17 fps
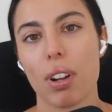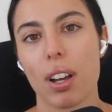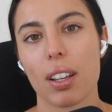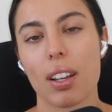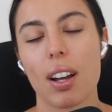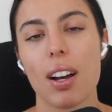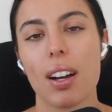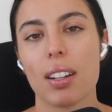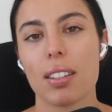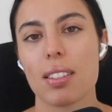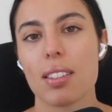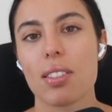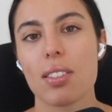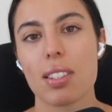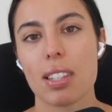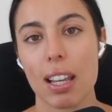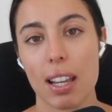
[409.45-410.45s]
I can't
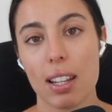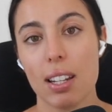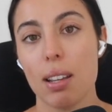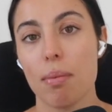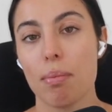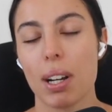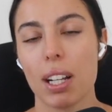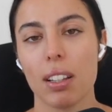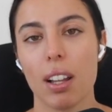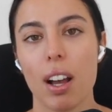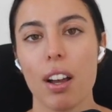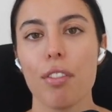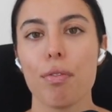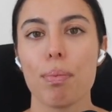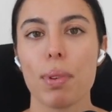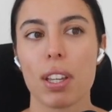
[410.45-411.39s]
sustain in my life